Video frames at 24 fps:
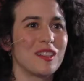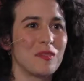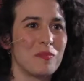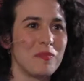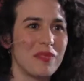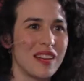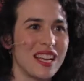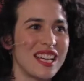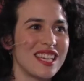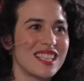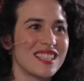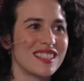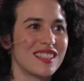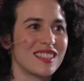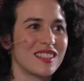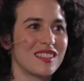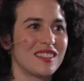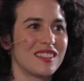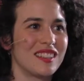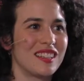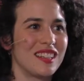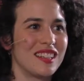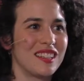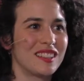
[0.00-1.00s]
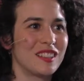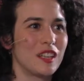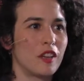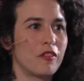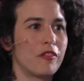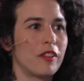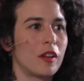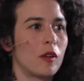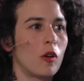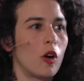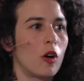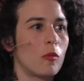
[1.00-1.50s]
place that they
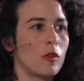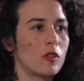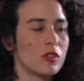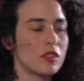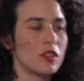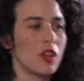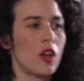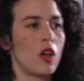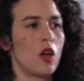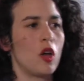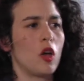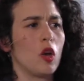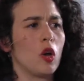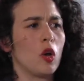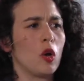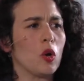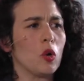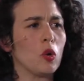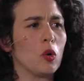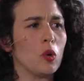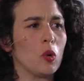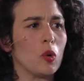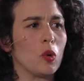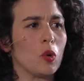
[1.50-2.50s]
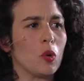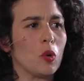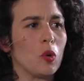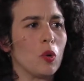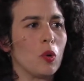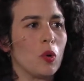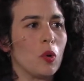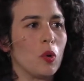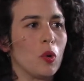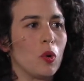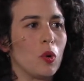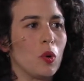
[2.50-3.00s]
feel almost,
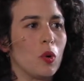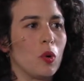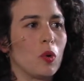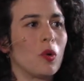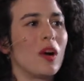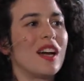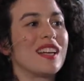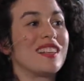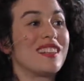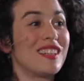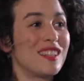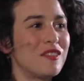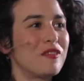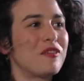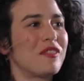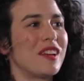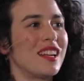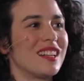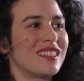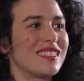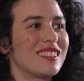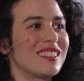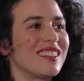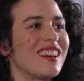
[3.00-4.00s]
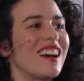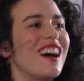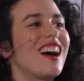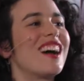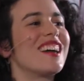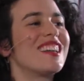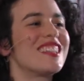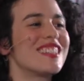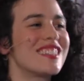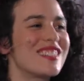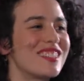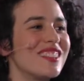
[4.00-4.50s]
I did felt
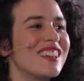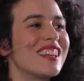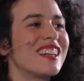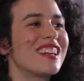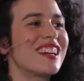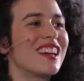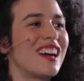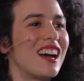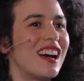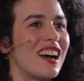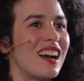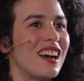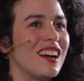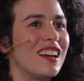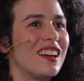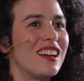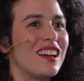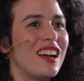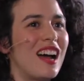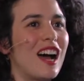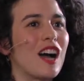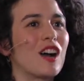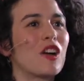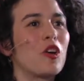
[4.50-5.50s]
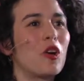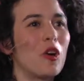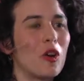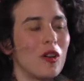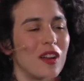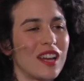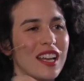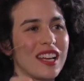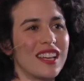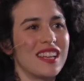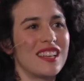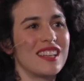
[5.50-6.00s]
he's doing
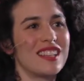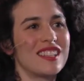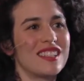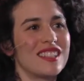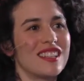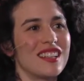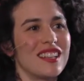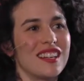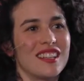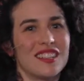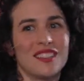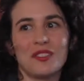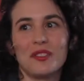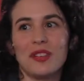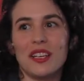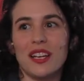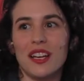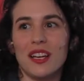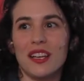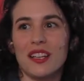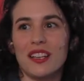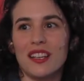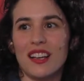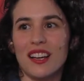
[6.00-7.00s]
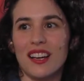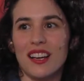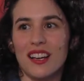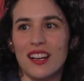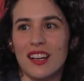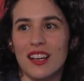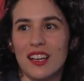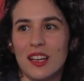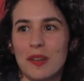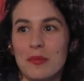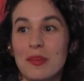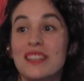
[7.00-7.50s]
he's doing
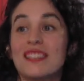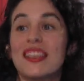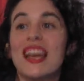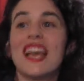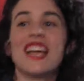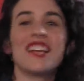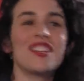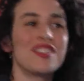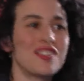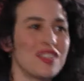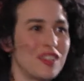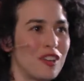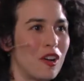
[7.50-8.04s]
an imitation